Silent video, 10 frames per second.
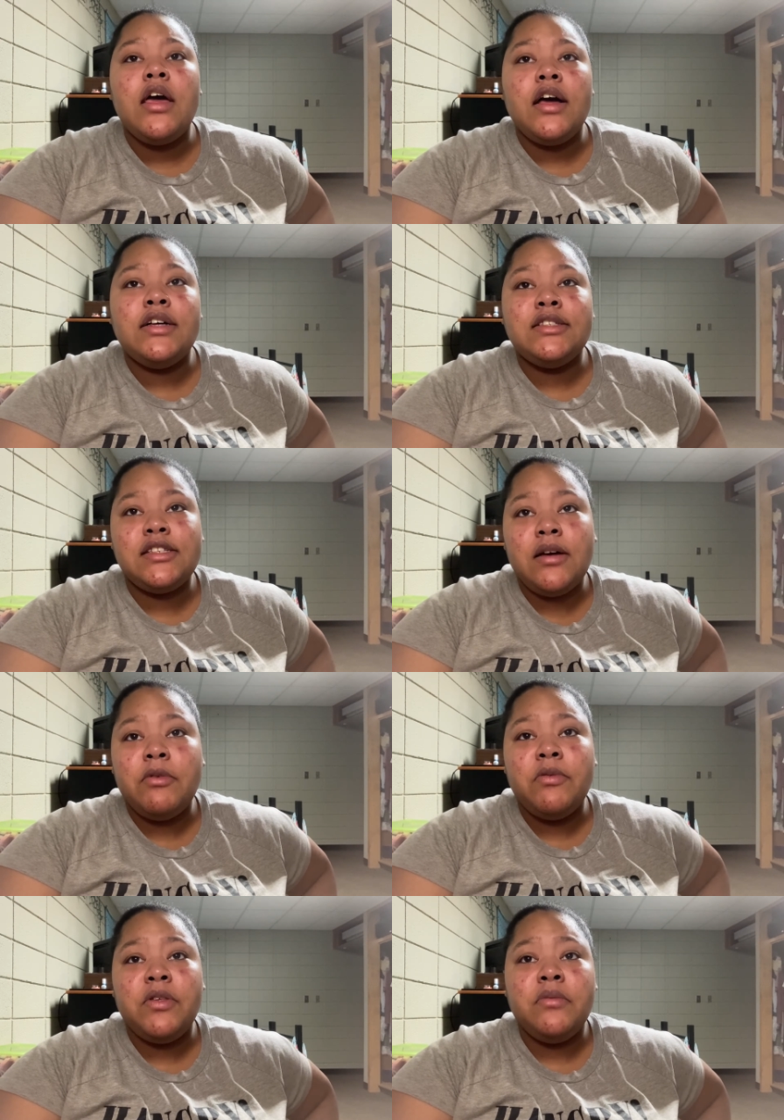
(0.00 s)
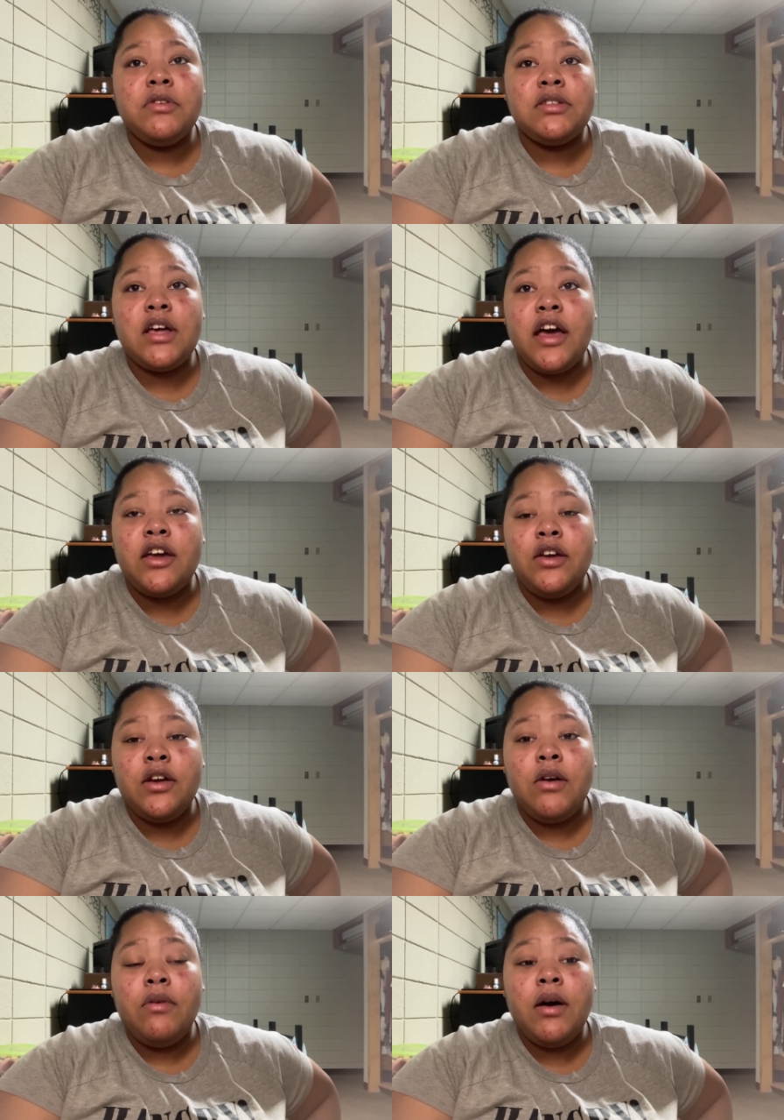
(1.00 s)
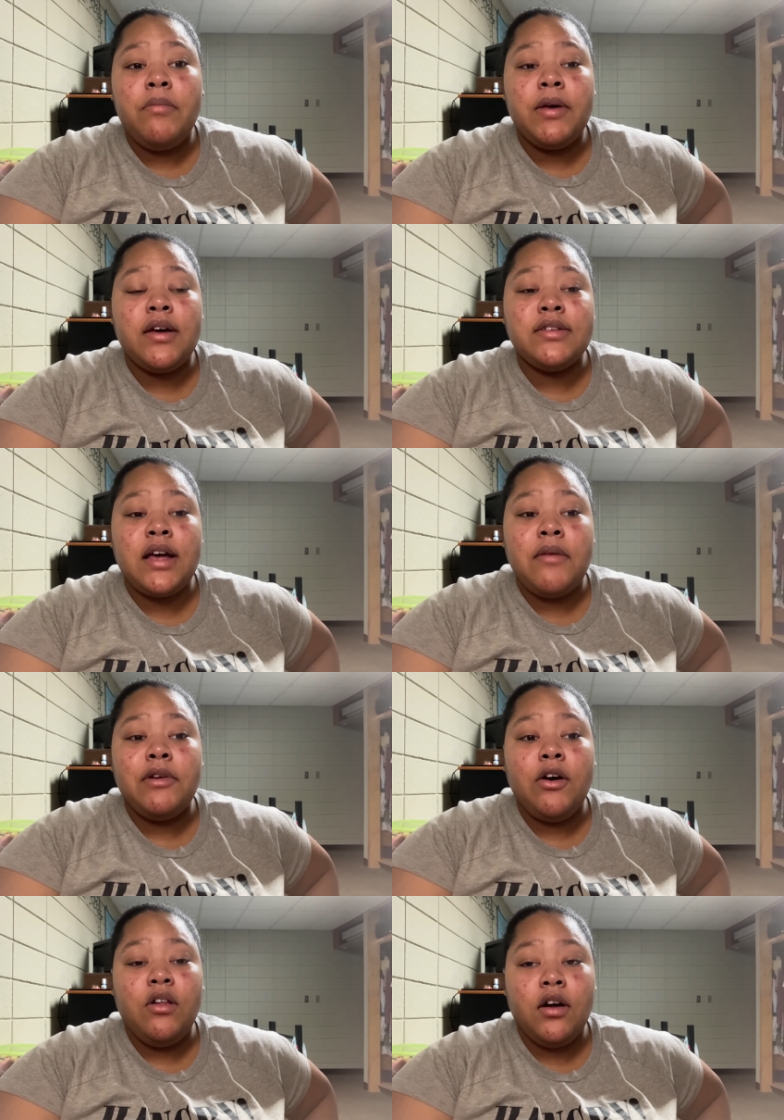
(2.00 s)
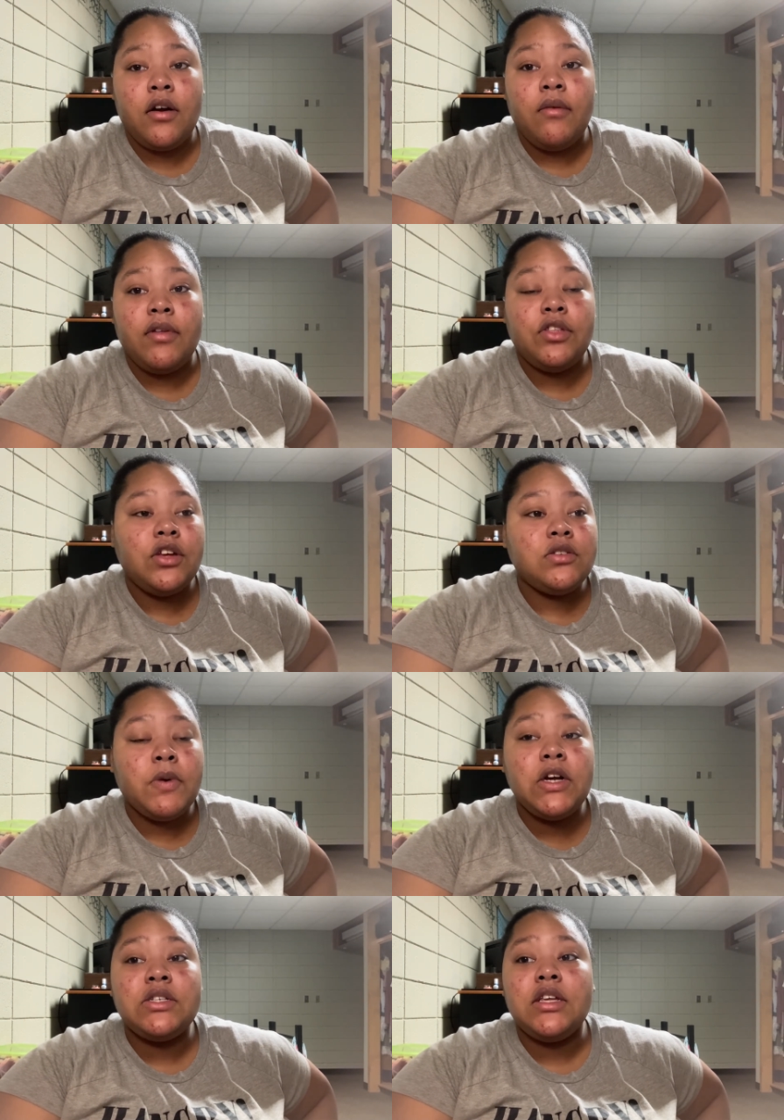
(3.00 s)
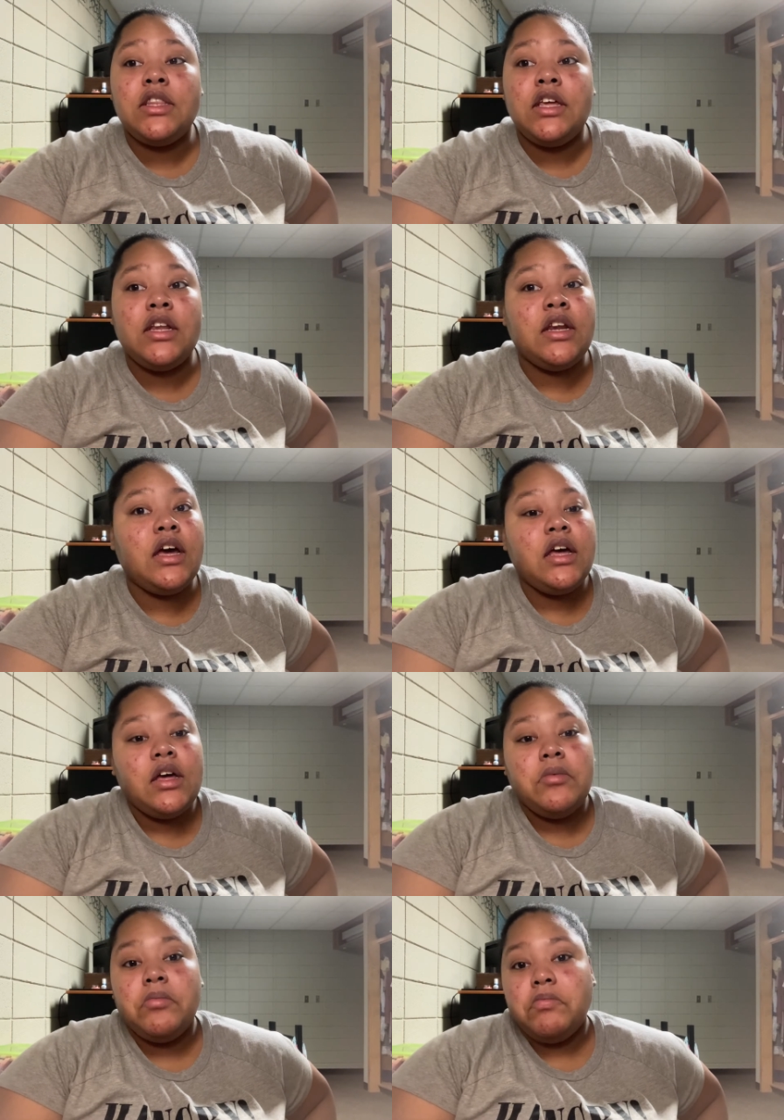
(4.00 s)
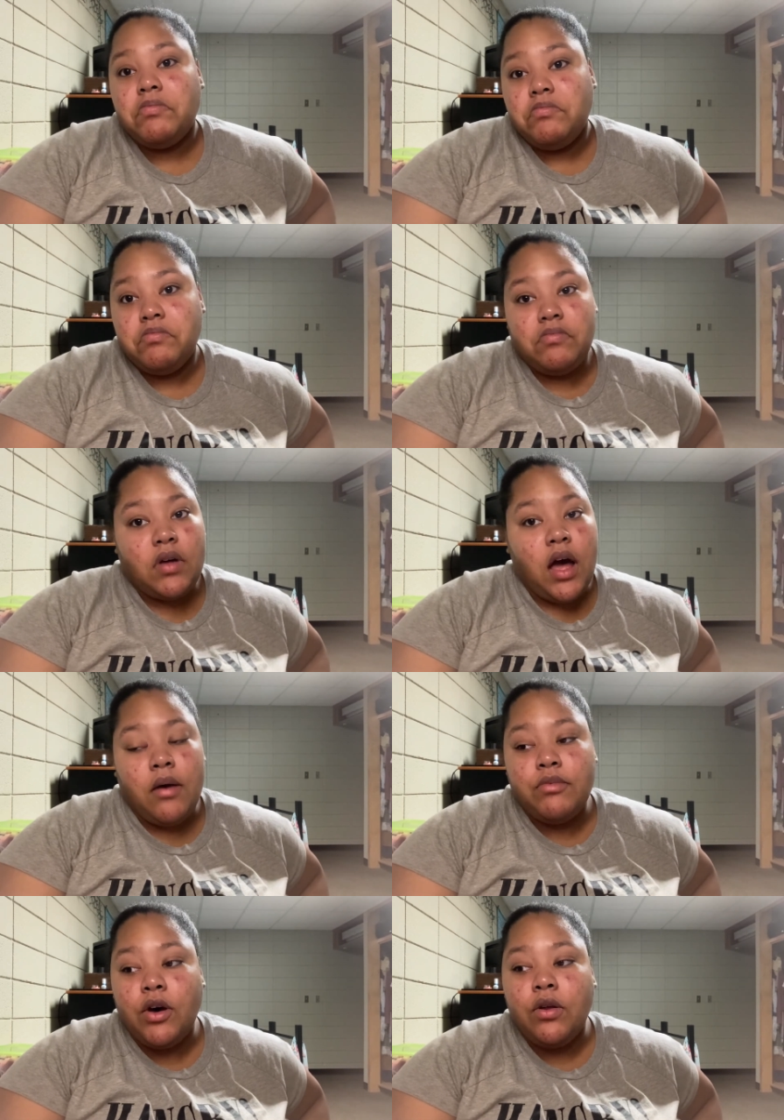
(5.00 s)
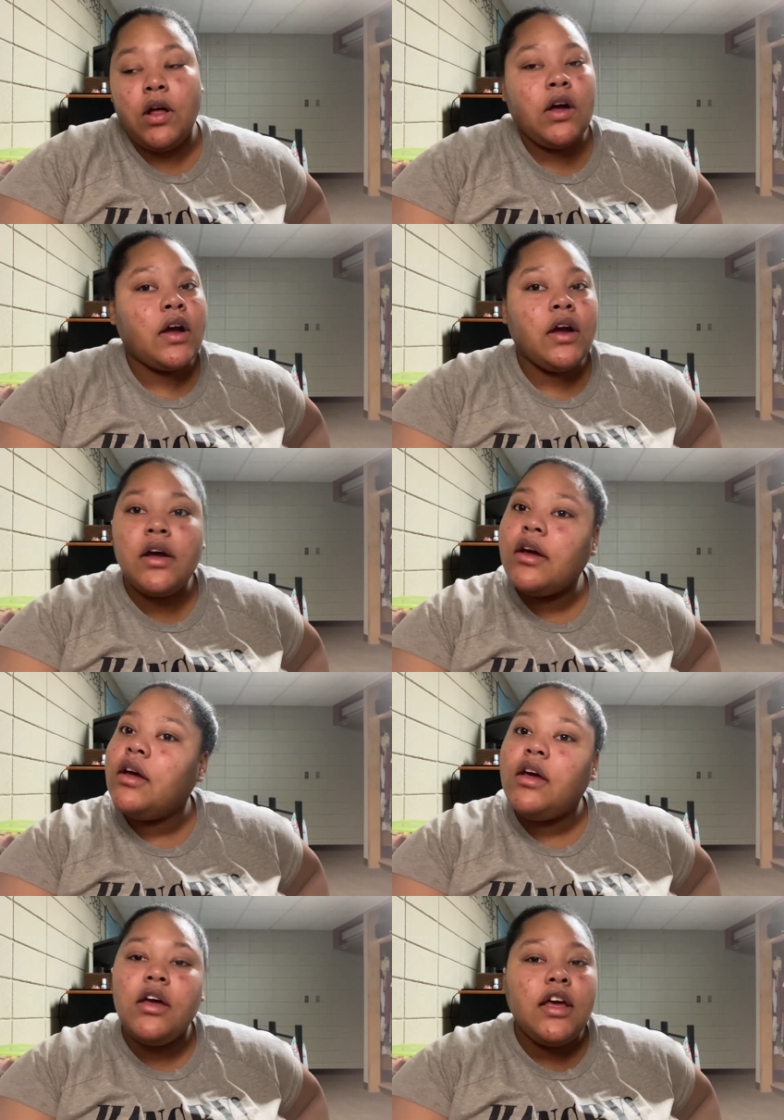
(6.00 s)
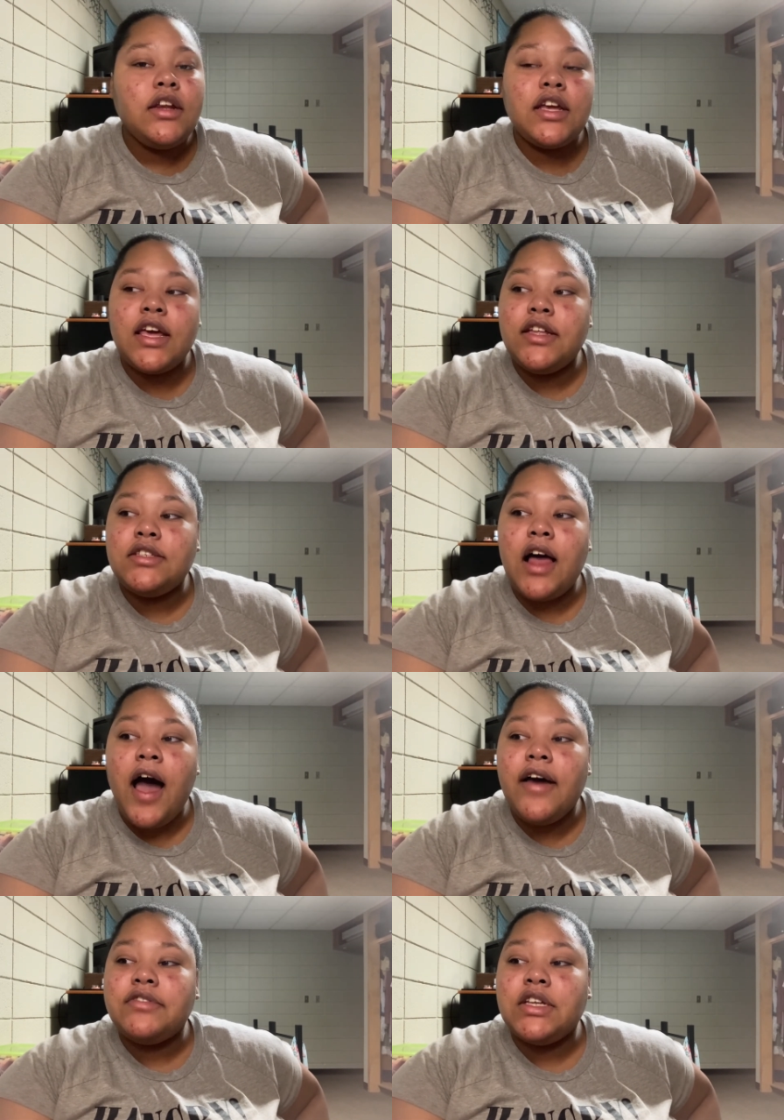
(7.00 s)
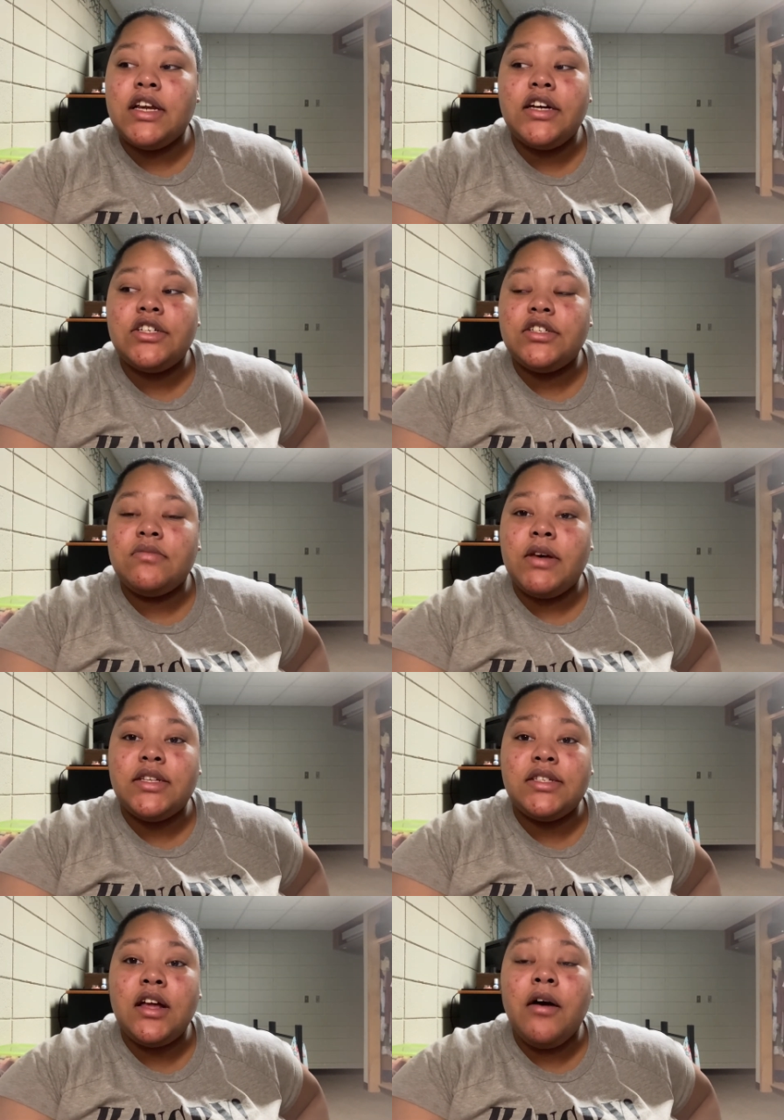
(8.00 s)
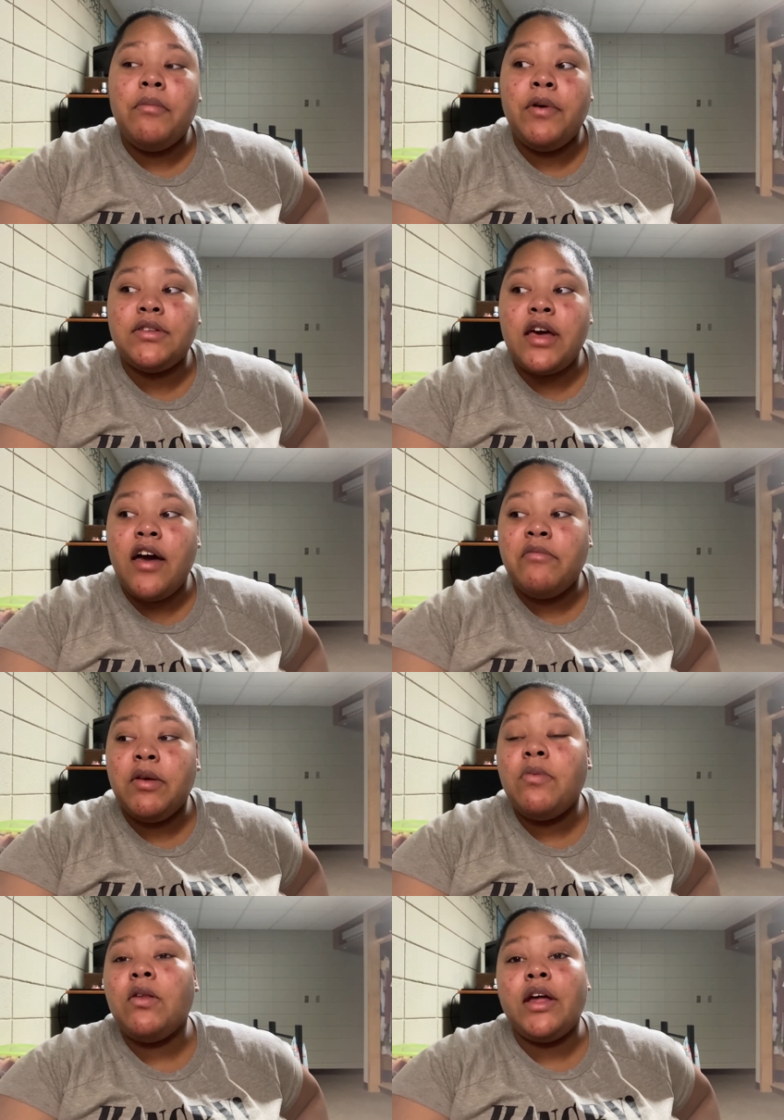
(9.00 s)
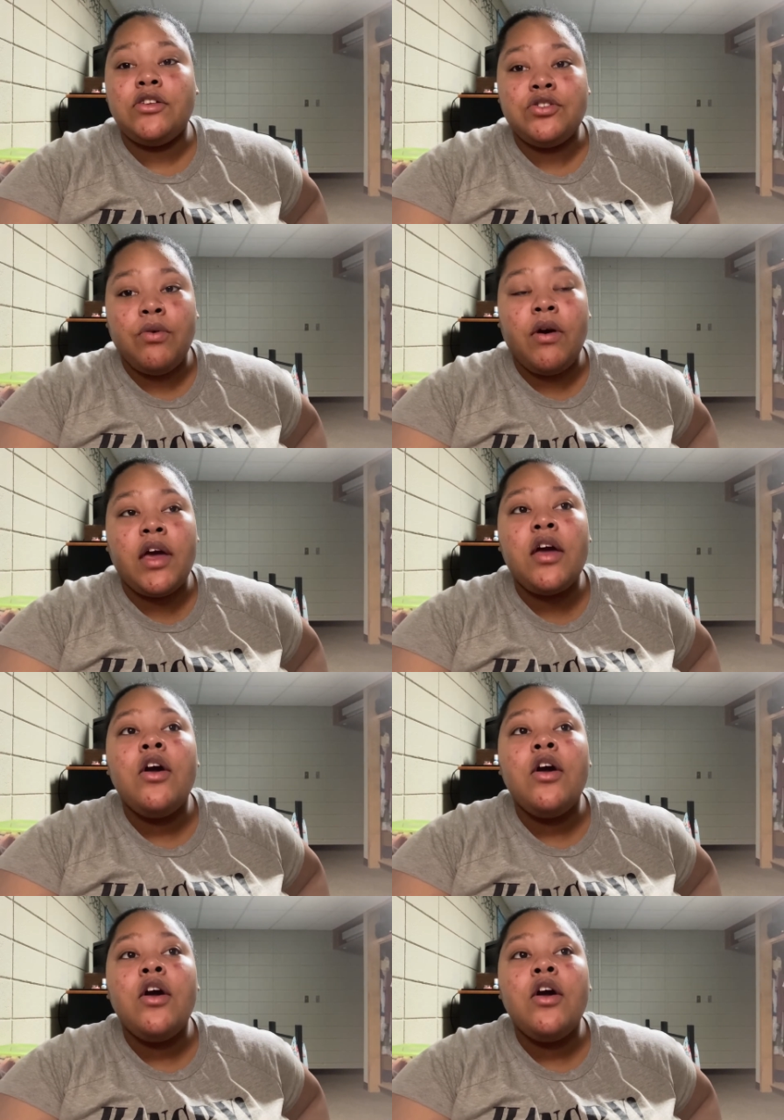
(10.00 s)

and some of them decide, you know what, because I'm no longer with this person, then I'm no longer in the kids' lives, and that's just messed up. But to have people like Joy